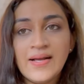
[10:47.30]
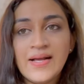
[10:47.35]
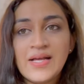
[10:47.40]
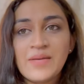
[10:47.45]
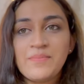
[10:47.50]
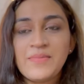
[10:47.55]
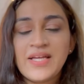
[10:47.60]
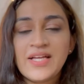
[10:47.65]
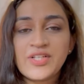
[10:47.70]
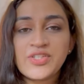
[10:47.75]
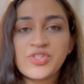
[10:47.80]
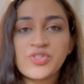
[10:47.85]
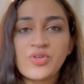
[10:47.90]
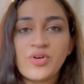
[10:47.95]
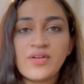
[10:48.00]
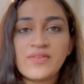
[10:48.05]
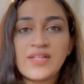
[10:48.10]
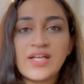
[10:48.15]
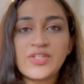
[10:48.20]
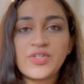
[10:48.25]
make
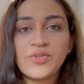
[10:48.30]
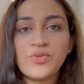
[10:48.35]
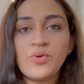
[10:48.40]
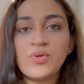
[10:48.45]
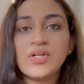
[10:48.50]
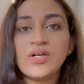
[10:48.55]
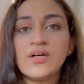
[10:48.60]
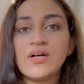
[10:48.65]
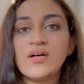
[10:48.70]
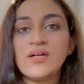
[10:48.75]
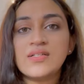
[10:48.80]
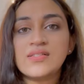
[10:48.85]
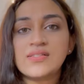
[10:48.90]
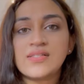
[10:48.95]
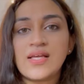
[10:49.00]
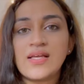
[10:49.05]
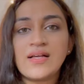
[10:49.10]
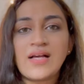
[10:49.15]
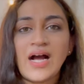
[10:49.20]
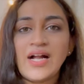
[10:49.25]
sure that you don't hurt,
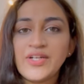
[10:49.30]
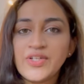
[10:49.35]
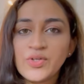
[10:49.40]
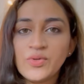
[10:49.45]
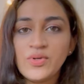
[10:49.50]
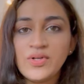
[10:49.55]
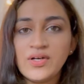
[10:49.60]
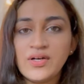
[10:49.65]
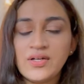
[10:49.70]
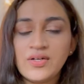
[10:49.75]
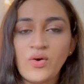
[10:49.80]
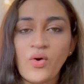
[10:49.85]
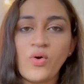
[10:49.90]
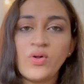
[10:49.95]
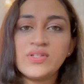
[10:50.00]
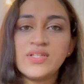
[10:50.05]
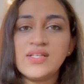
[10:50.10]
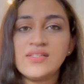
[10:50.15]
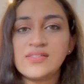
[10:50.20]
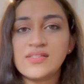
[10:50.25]
saying, can't you learn?
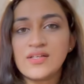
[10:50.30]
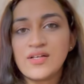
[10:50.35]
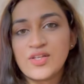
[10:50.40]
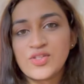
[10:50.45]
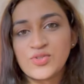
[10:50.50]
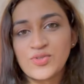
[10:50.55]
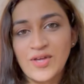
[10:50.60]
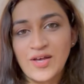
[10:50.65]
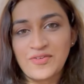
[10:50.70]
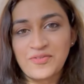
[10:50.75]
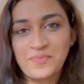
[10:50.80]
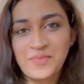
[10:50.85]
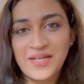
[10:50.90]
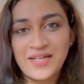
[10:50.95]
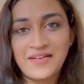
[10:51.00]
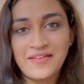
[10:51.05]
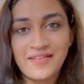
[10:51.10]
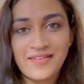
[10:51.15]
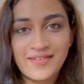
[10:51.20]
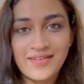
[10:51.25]
All these years you have
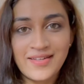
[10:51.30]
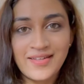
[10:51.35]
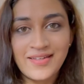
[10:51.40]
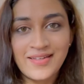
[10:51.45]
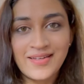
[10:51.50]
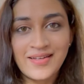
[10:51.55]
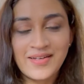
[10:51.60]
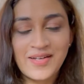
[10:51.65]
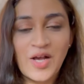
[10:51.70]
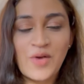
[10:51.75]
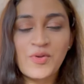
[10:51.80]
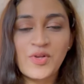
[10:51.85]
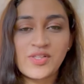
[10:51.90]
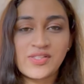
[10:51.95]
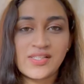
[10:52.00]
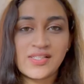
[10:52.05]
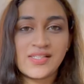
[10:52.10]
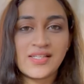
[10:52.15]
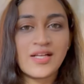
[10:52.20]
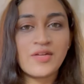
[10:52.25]
been learning, now you're
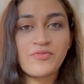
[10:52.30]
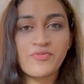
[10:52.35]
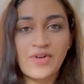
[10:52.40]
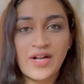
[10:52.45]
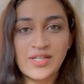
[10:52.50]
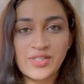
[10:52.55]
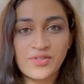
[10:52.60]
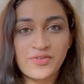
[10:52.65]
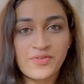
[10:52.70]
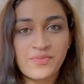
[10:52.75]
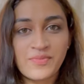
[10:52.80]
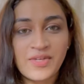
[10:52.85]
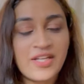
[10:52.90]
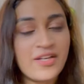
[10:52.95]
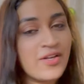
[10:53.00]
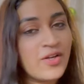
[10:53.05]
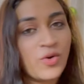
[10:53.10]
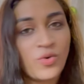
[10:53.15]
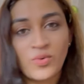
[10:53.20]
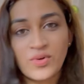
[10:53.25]
sitting in front of me.
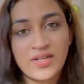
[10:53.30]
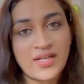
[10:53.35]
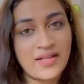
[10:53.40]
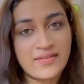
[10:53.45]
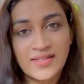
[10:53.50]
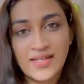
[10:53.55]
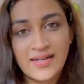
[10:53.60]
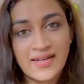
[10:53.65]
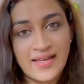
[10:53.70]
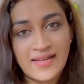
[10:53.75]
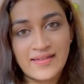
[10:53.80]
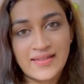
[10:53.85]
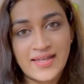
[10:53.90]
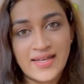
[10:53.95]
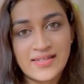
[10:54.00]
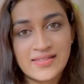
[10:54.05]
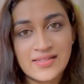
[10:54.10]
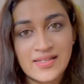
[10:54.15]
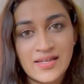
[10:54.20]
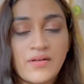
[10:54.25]
No, nothing like
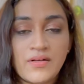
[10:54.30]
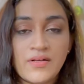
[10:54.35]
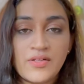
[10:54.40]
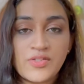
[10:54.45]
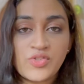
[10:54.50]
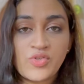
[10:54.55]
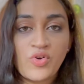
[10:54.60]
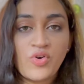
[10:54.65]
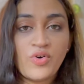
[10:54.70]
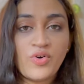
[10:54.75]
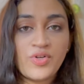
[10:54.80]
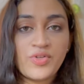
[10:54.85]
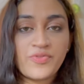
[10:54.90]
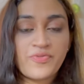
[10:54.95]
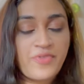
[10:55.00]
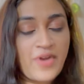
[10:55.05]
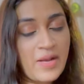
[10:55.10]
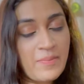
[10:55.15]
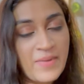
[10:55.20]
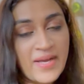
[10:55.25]
that. So
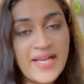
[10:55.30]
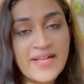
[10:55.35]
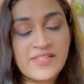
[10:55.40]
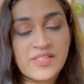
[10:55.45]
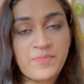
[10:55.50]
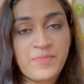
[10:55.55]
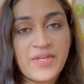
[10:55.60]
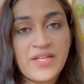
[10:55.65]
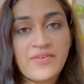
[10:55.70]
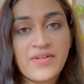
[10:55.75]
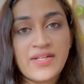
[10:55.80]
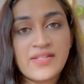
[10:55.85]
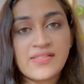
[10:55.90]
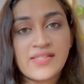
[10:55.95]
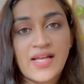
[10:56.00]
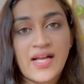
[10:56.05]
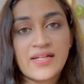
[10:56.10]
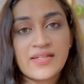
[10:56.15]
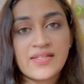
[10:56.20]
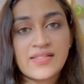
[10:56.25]
from my experience,
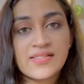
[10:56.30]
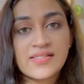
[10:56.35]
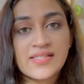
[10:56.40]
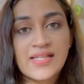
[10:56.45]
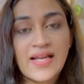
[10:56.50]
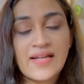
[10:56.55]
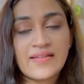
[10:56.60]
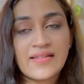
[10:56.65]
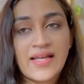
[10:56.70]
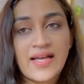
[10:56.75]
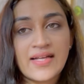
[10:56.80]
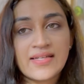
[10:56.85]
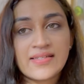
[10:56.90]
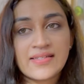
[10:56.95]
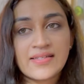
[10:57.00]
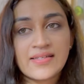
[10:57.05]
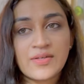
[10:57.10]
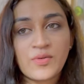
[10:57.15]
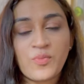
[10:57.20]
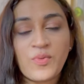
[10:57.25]
I understand that
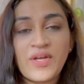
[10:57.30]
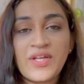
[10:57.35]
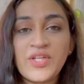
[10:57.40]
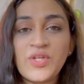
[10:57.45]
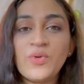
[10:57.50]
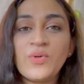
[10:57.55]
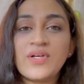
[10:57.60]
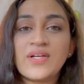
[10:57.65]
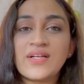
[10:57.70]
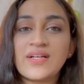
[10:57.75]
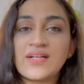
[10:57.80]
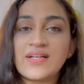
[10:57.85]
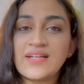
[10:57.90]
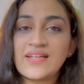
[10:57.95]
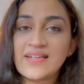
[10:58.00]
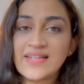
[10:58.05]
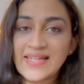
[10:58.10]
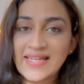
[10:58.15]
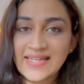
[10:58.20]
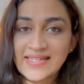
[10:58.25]
when you
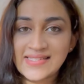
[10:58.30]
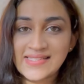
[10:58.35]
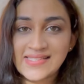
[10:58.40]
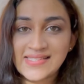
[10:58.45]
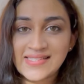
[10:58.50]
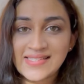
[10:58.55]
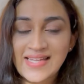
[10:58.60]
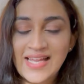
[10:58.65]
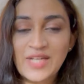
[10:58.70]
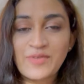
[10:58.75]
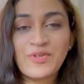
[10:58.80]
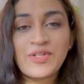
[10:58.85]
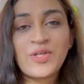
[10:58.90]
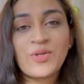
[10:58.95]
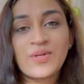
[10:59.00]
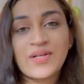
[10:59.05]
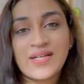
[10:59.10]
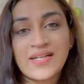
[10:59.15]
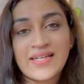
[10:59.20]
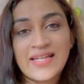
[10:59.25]
correct and when you
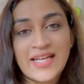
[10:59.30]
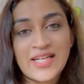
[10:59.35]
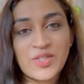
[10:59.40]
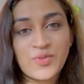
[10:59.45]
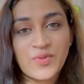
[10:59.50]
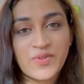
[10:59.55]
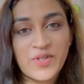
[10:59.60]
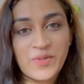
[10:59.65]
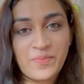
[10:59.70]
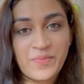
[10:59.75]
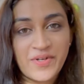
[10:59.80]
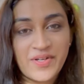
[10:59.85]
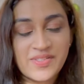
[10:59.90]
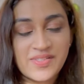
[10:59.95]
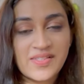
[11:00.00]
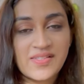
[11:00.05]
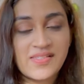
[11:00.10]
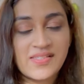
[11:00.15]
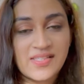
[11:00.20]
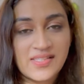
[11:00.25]
connect with a
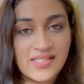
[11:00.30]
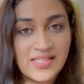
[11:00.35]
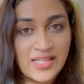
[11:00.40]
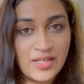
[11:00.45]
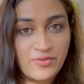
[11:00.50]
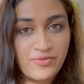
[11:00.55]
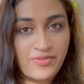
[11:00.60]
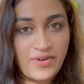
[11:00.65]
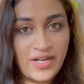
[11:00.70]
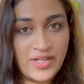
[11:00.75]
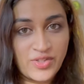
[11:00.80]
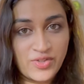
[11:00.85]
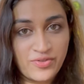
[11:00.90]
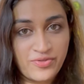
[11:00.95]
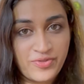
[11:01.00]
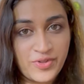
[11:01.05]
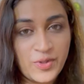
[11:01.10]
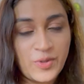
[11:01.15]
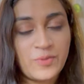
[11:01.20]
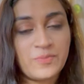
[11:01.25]
person sitting in front
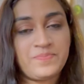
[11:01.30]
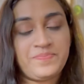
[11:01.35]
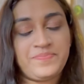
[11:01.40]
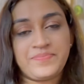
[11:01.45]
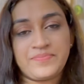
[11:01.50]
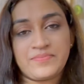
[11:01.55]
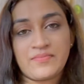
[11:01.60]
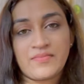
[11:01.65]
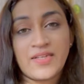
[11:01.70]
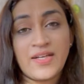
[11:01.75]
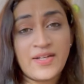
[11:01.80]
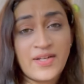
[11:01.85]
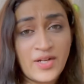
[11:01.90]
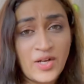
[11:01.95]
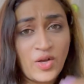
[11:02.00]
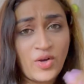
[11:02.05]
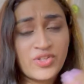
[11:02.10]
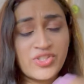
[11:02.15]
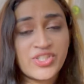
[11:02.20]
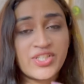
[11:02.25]
of you in a
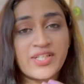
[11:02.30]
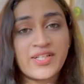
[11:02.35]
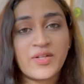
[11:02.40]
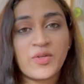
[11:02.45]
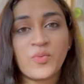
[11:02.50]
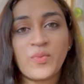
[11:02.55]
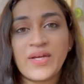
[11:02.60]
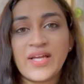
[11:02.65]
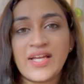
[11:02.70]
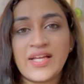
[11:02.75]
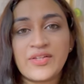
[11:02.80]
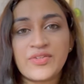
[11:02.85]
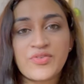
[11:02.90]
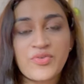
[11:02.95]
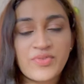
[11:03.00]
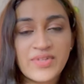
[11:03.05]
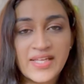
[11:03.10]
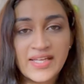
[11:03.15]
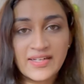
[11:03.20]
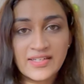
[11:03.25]
logical way
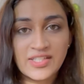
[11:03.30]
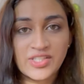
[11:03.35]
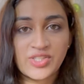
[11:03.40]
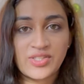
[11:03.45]
through the English